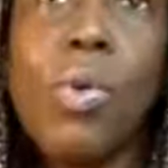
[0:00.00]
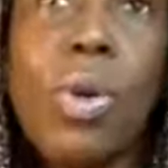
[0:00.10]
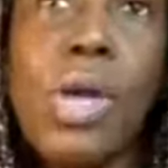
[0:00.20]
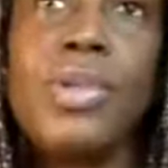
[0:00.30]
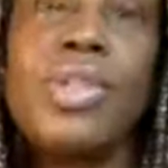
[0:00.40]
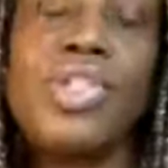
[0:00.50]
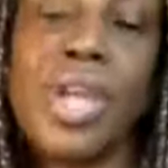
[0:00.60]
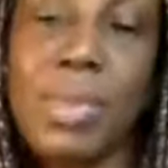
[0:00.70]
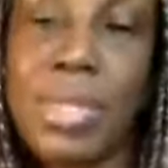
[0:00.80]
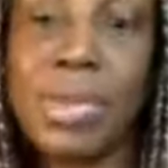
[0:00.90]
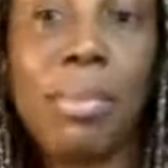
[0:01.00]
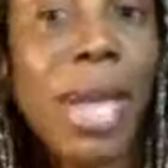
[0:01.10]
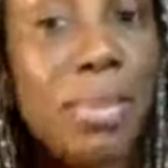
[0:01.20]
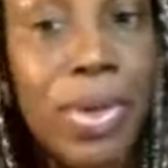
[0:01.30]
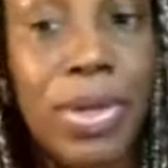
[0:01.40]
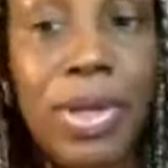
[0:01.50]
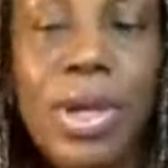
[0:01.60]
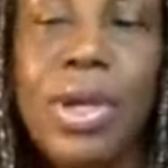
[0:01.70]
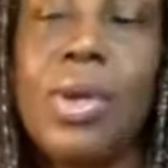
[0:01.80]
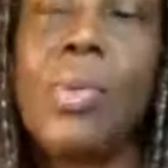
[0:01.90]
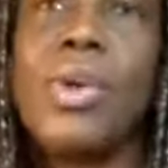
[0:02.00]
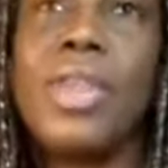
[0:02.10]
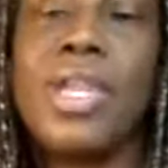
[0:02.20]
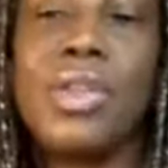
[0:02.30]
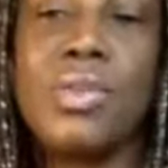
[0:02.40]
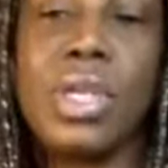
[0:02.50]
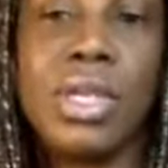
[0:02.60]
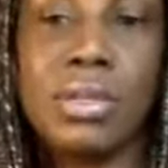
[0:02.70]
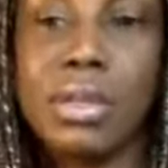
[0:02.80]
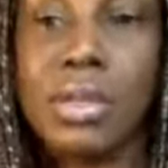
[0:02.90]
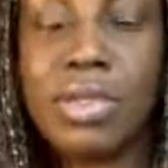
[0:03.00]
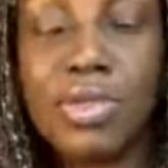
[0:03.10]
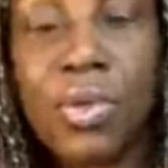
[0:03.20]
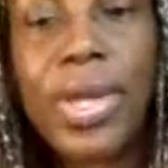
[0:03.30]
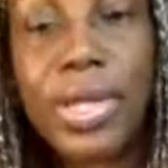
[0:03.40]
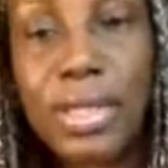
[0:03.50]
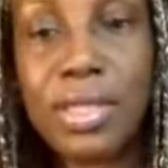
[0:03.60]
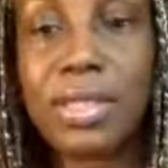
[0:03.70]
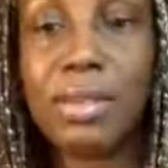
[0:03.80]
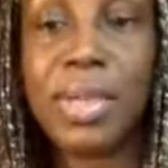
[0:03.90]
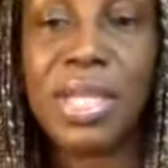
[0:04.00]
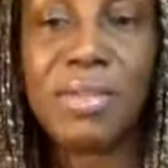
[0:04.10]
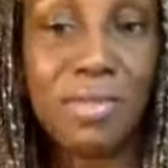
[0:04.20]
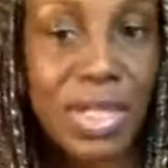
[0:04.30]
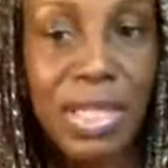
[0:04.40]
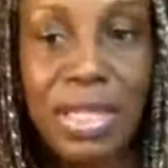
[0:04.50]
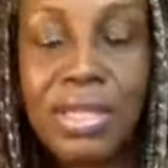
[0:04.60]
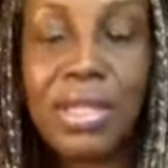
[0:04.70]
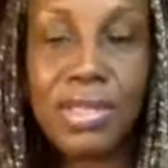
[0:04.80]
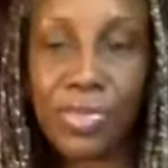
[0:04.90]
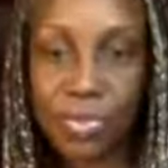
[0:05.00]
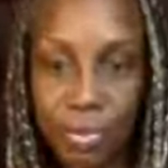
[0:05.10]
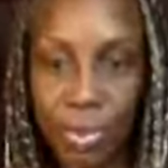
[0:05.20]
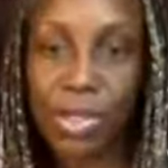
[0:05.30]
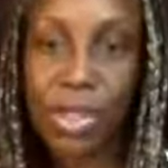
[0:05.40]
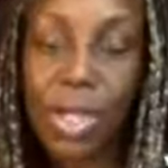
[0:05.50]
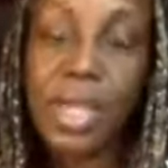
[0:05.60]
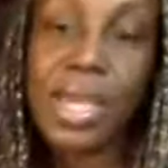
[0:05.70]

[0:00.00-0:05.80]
or you can shop as a member, where then you can join us, be an affiliate, a distributor,